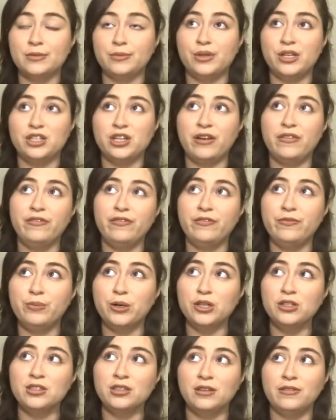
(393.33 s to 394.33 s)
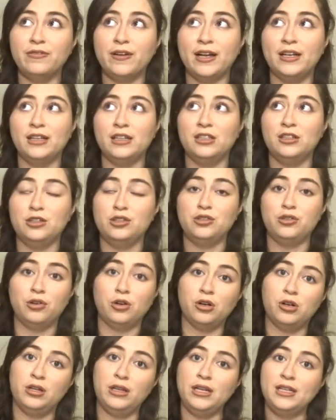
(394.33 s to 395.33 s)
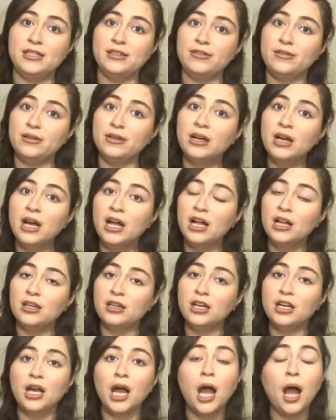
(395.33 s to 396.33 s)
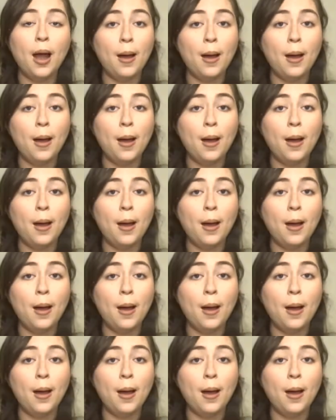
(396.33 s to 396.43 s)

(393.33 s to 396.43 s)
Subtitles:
which I personally find a little too early to look,